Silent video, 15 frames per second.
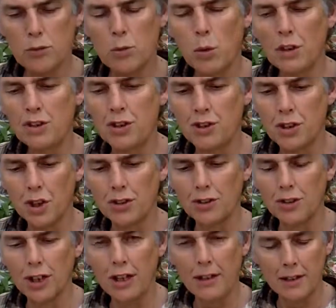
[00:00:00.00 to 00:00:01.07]
twice the
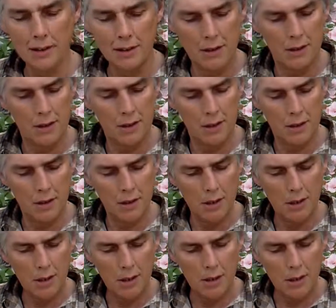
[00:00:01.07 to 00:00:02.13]
size of that.
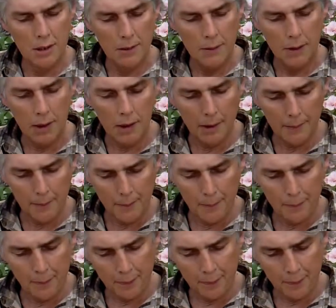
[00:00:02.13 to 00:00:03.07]
Um,